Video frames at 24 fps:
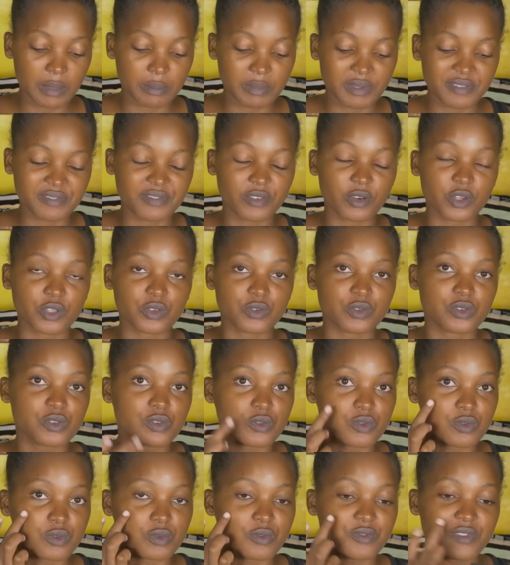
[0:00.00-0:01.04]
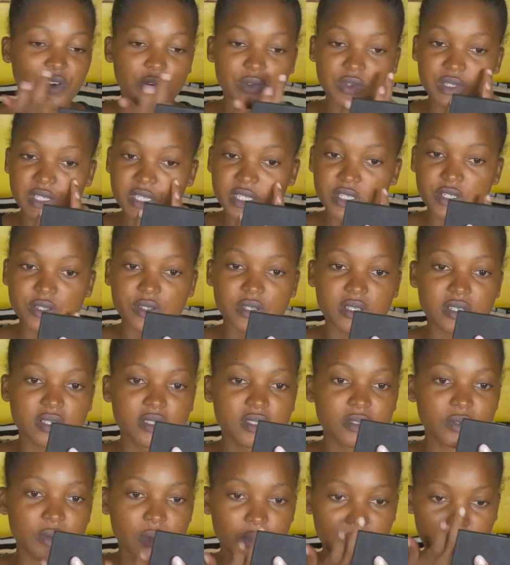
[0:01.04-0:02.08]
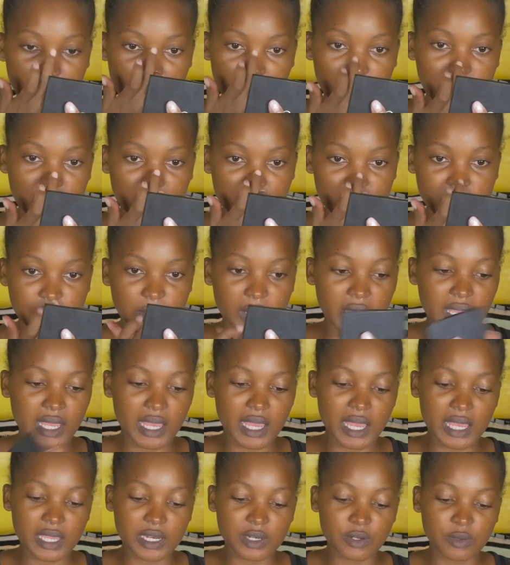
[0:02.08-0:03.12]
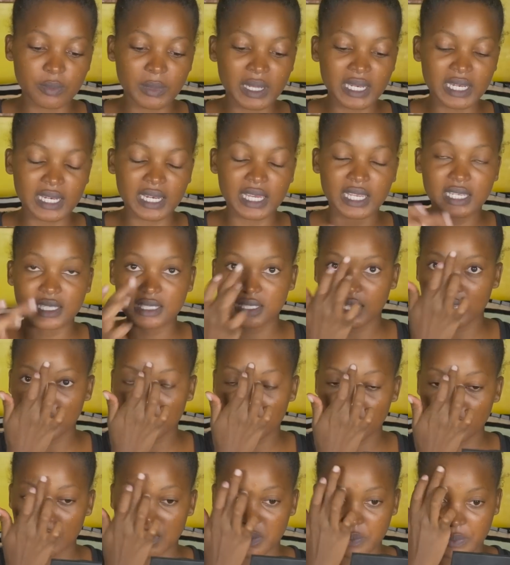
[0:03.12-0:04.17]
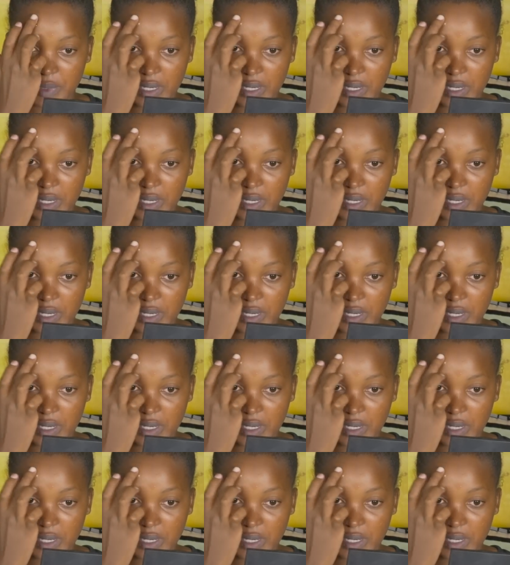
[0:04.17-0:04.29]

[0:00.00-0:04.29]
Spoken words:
before you do foundation. So that's why I normally like starting with